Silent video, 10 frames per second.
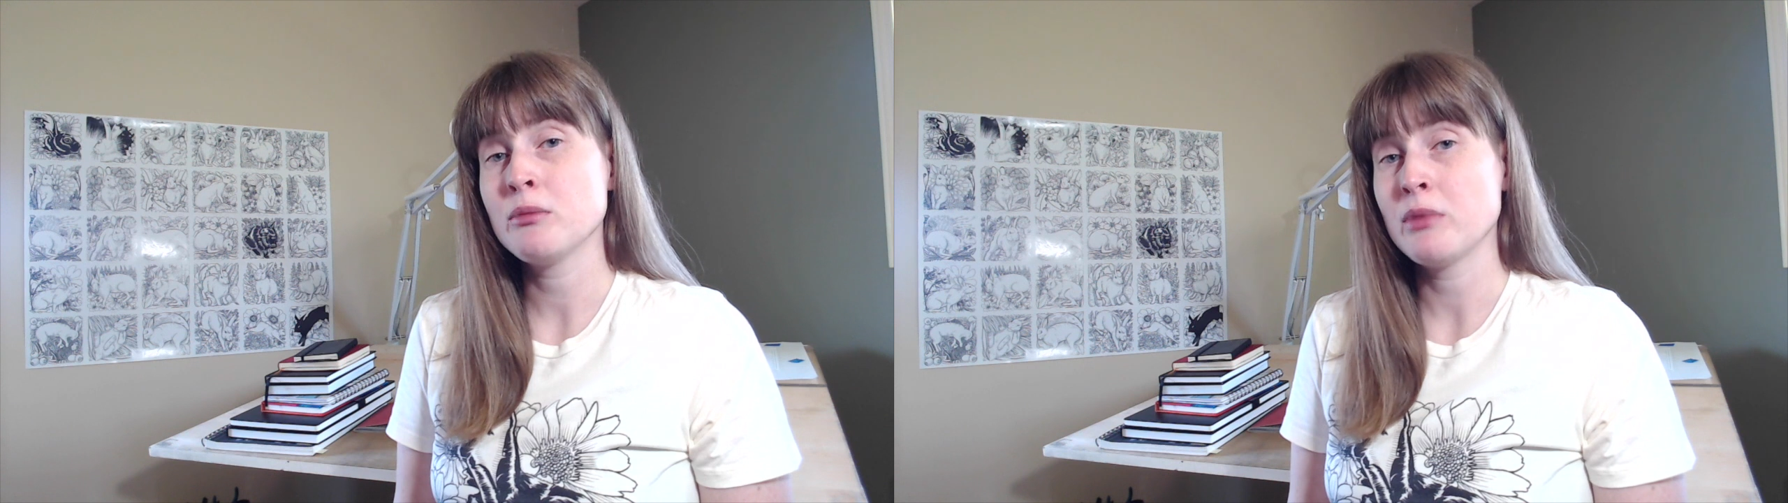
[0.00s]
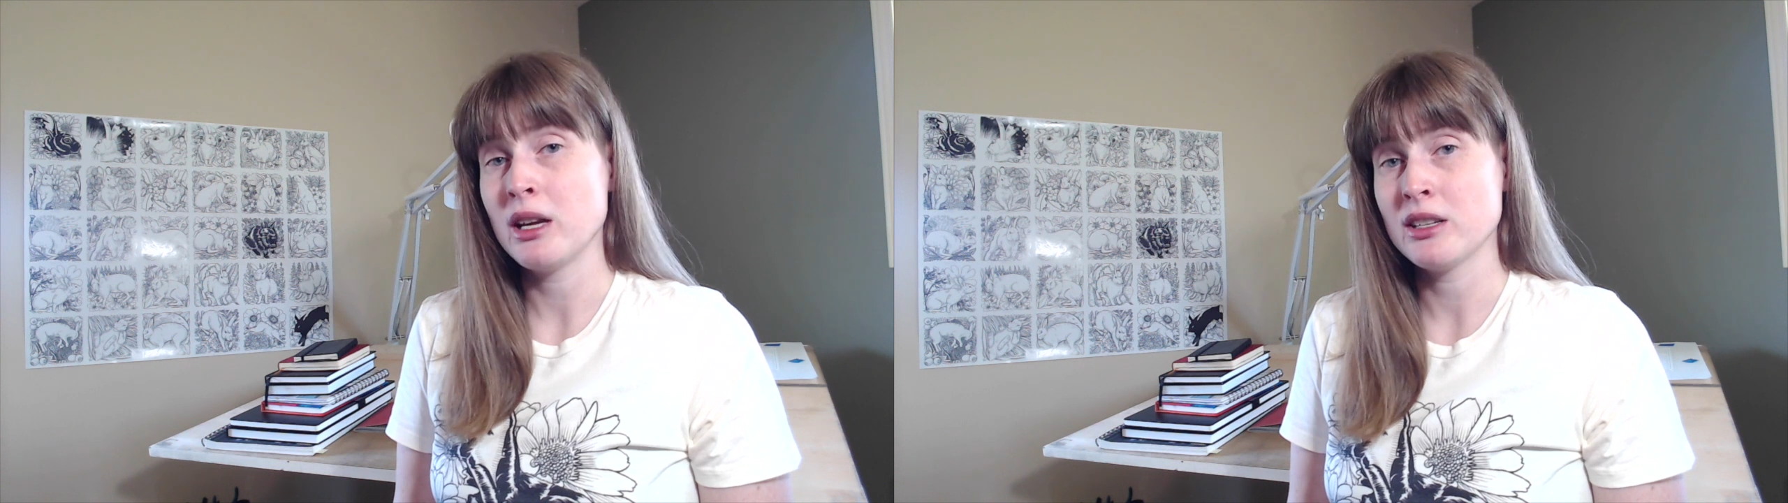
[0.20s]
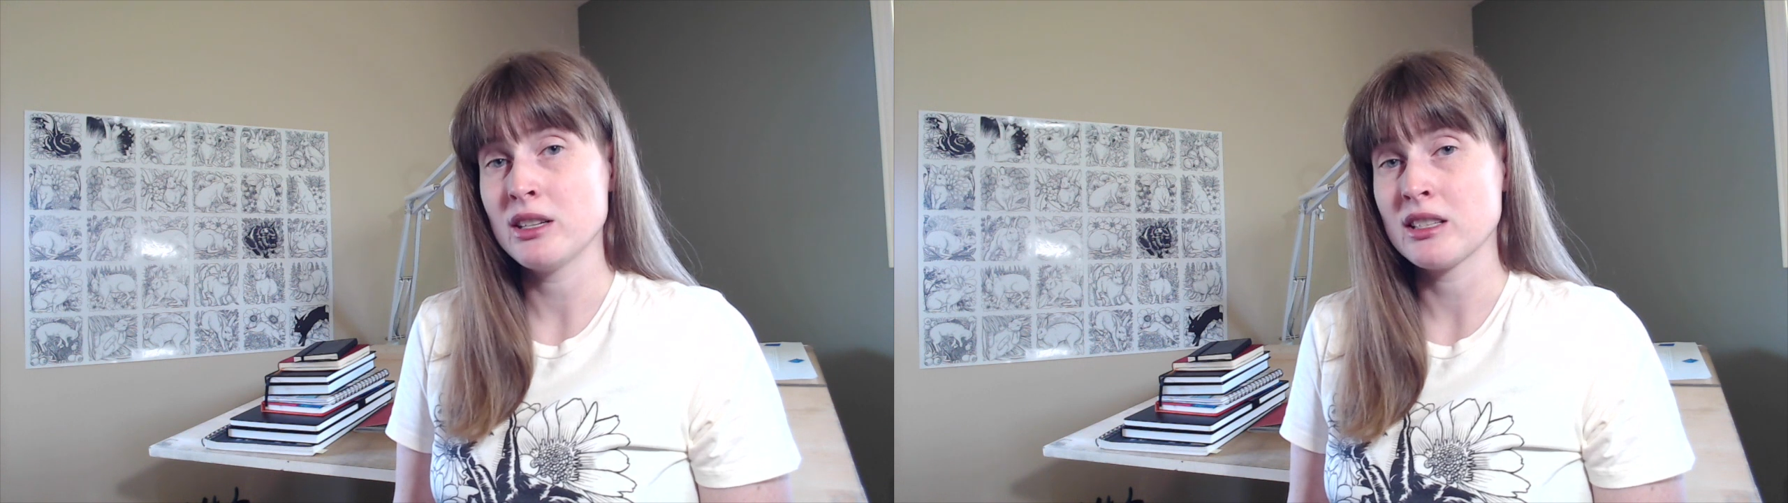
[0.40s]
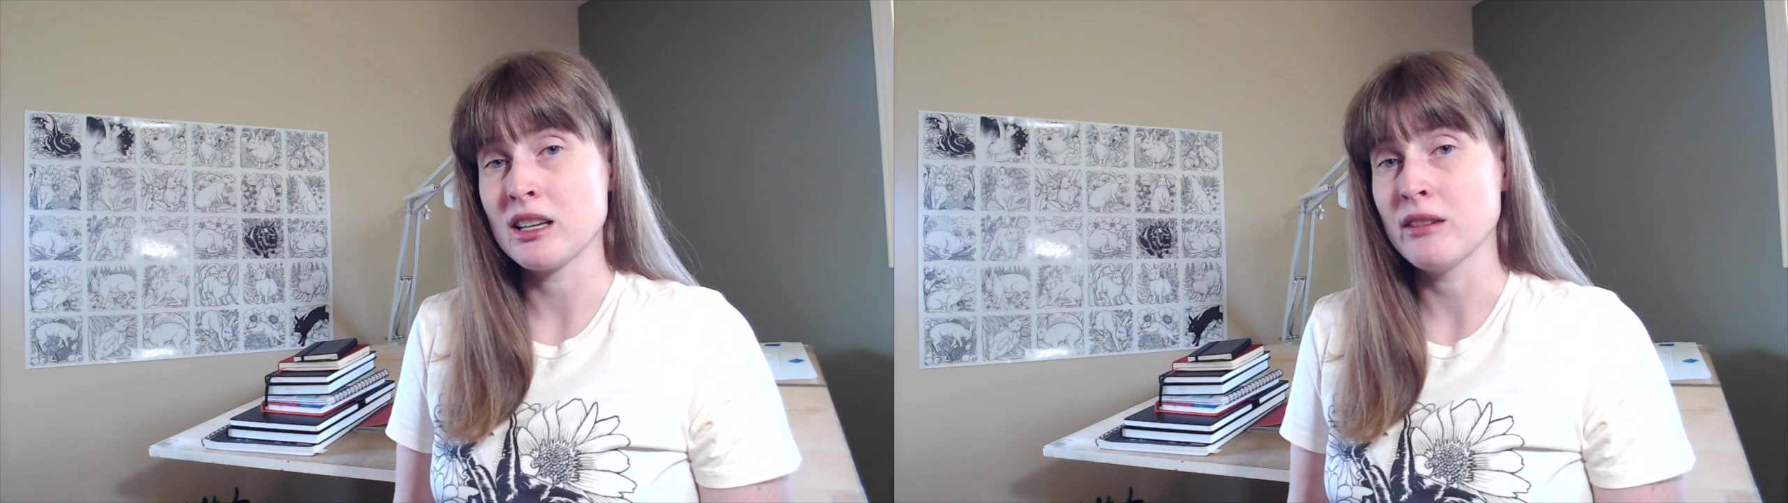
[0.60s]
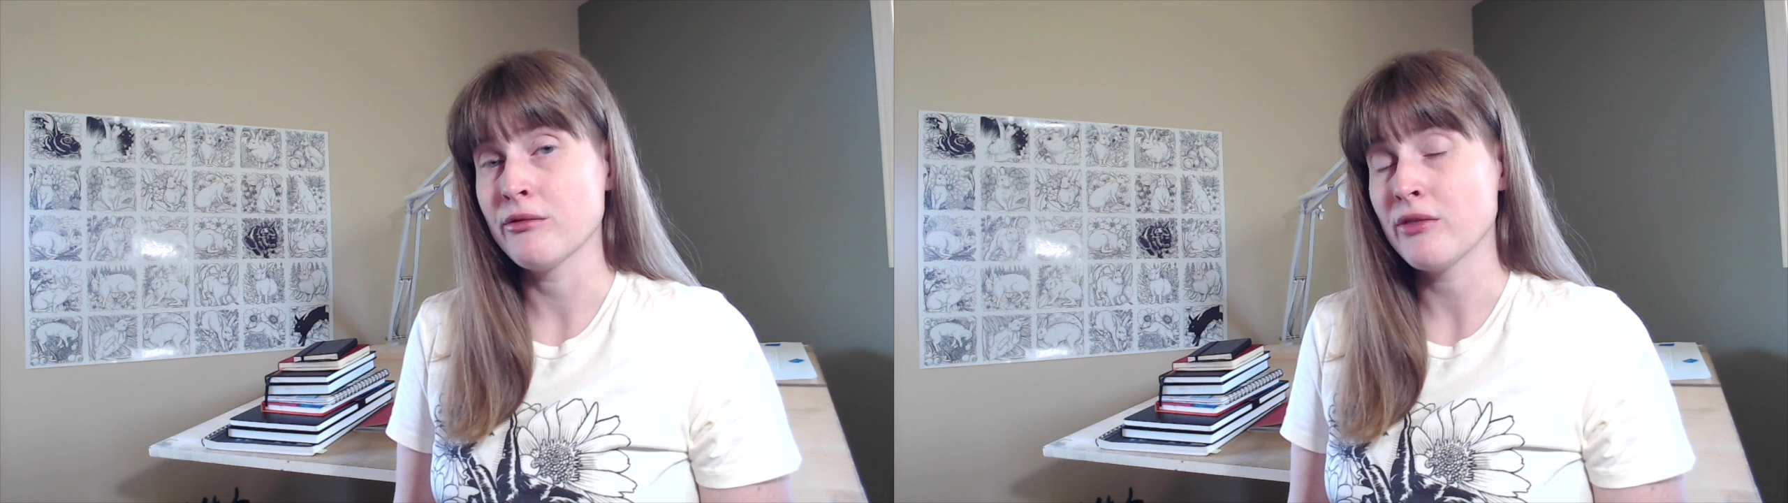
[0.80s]
pages
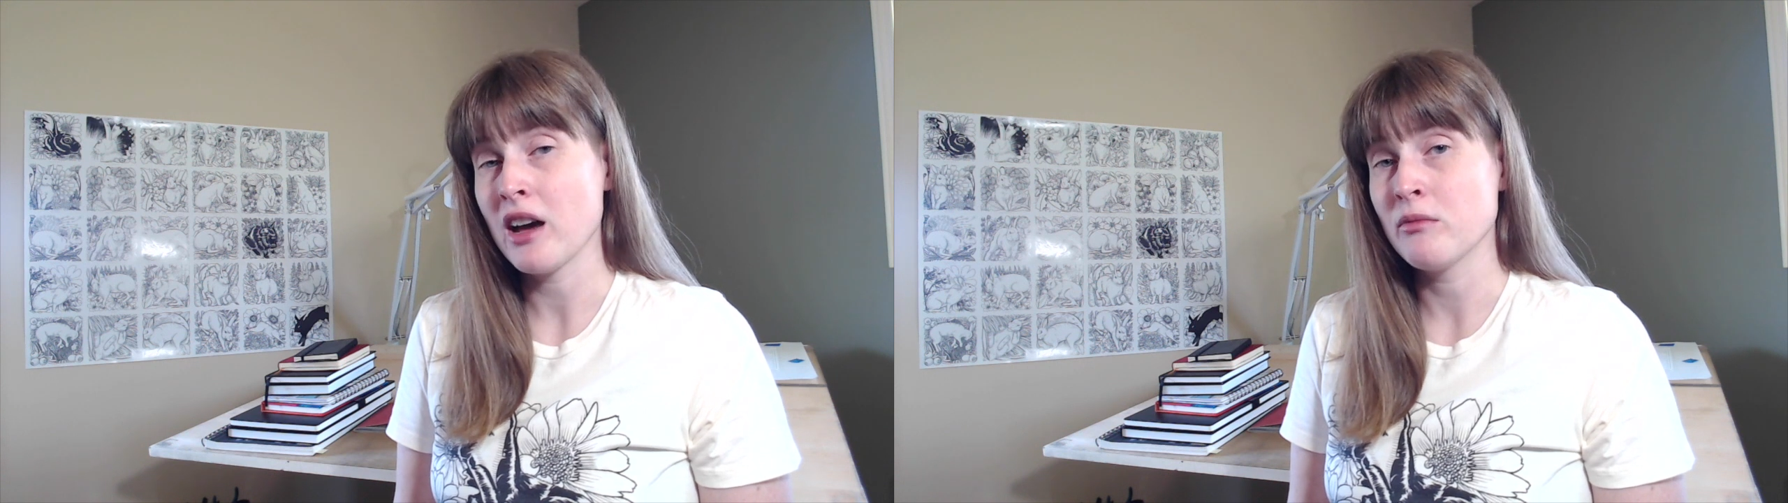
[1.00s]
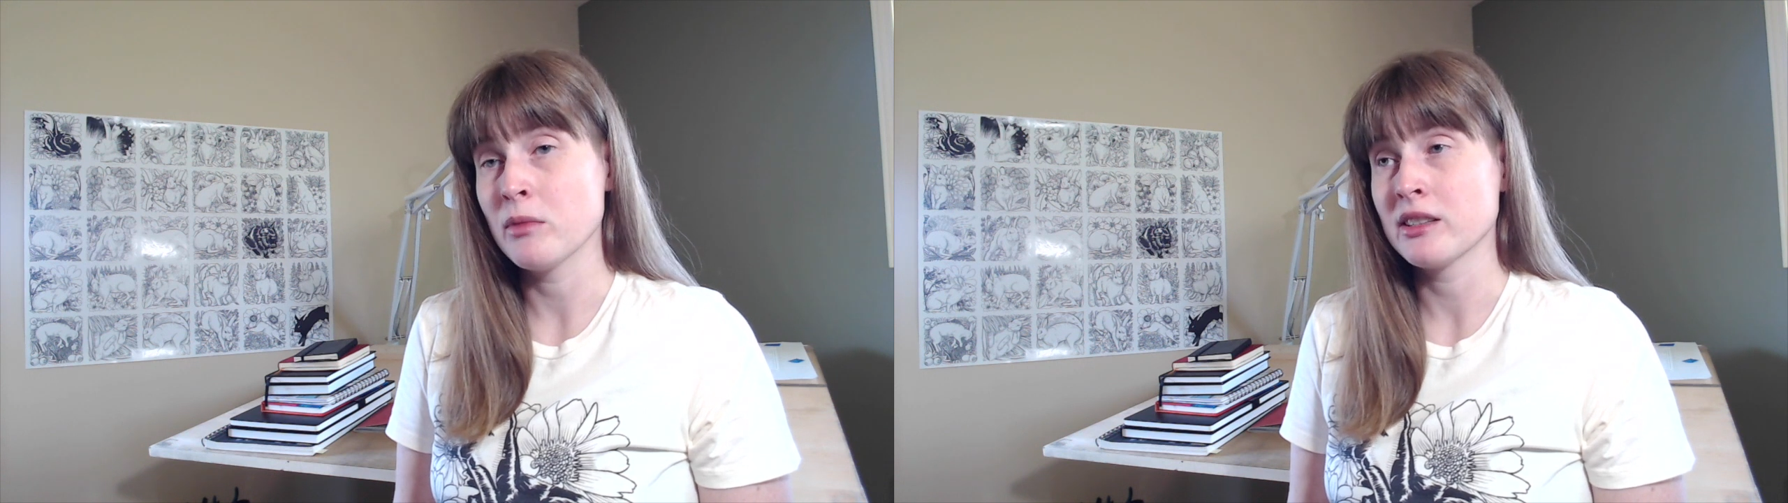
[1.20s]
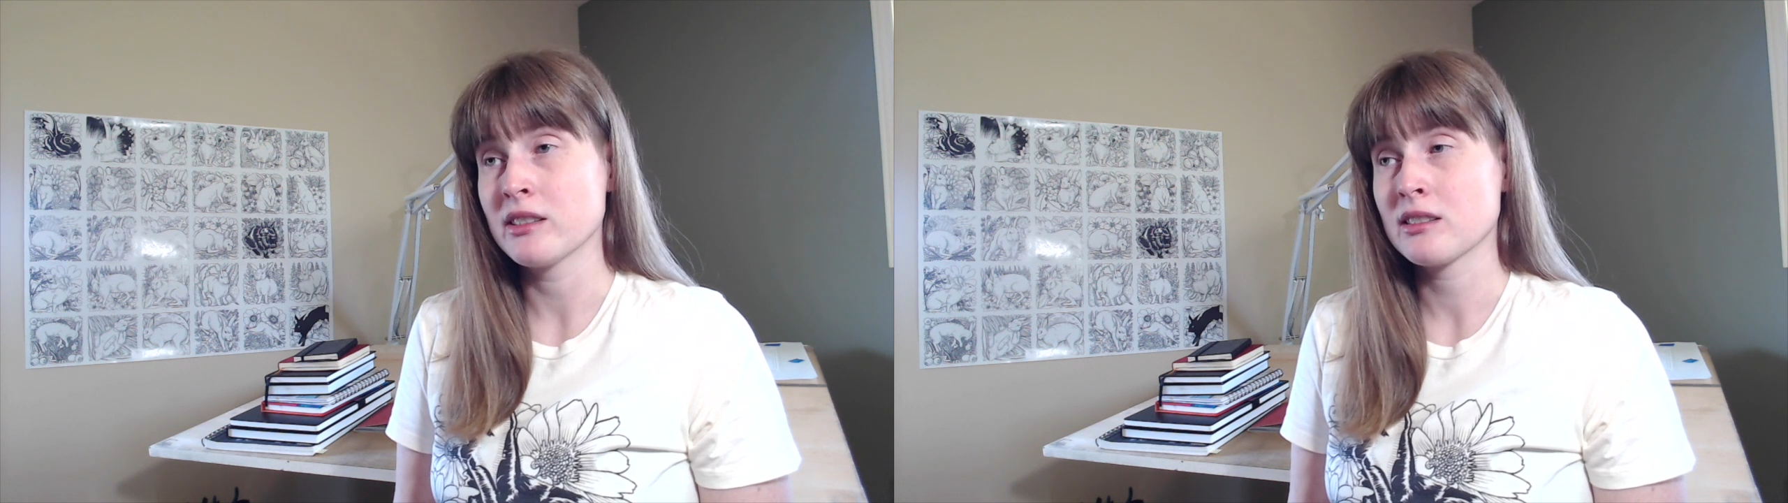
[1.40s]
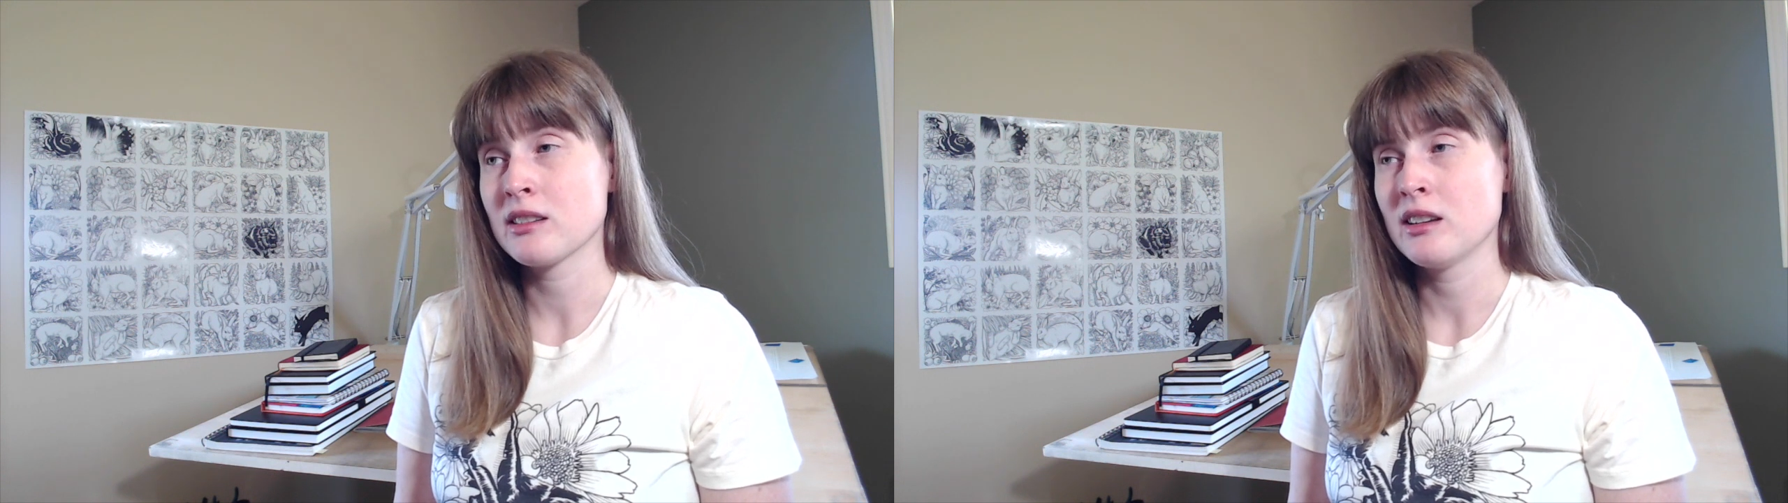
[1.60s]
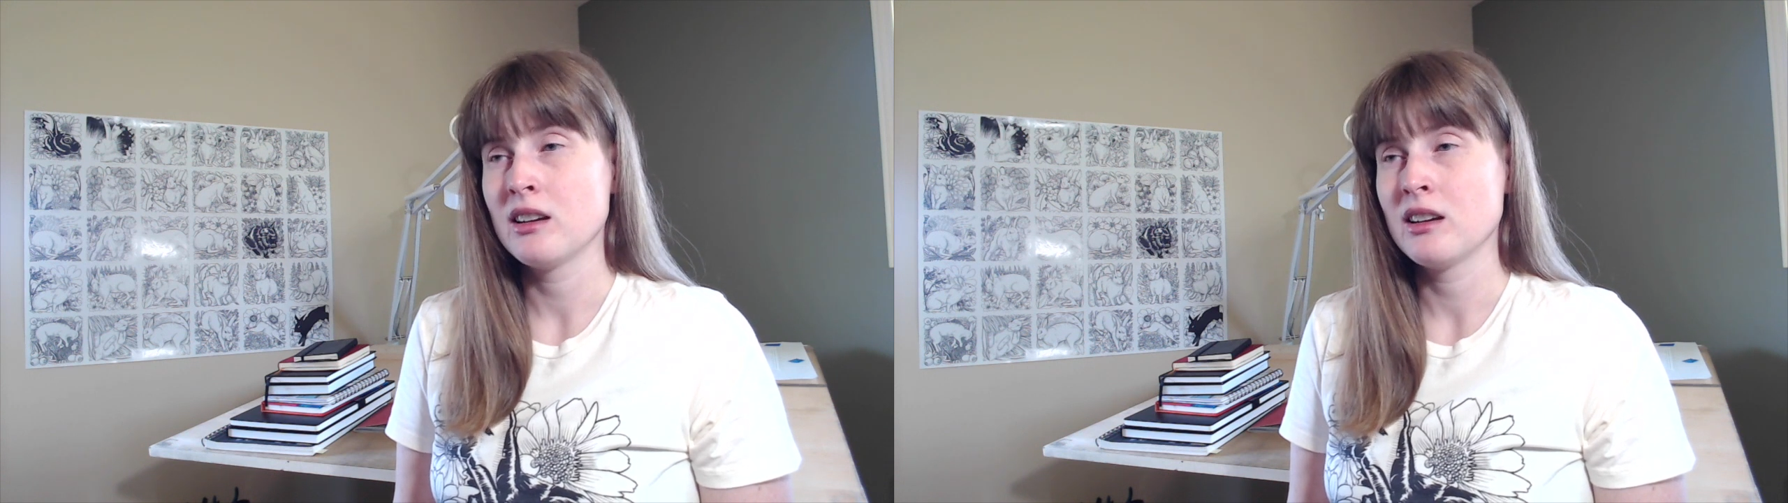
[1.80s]
in 5 months,